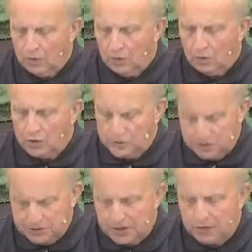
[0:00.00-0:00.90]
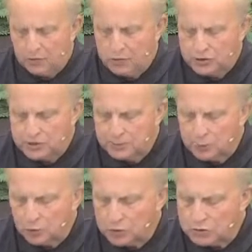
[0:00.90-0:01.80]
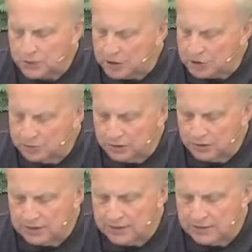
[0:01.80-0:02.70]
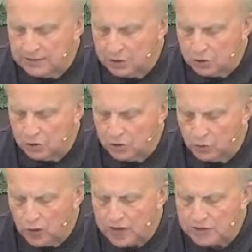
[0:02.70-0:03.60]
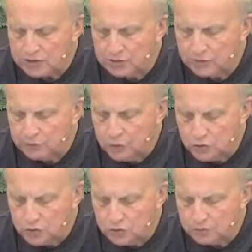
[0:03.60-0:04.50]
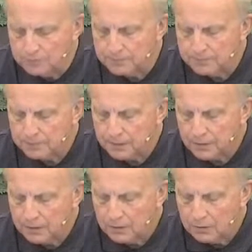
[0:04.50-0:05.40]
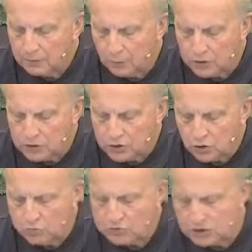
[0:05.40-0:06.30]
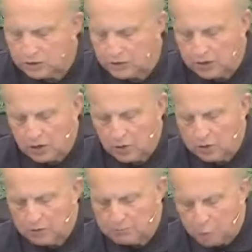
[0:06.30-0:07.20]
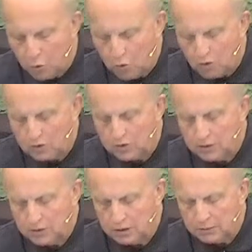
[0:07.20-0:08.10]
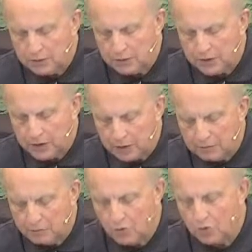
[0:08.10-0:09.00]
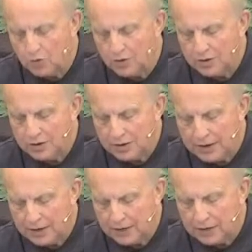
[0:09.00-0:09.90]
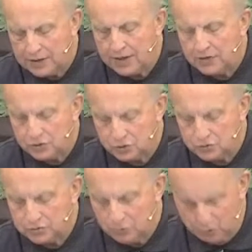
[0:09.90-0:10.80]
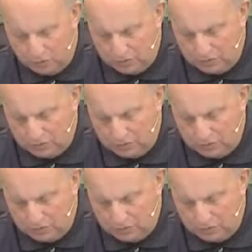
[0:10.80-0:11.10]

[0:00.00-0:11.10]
Watch this now. The reciprocal responsibility even included the rights of the future, for its terms covered not only the born, but the unborn and the yet to be born.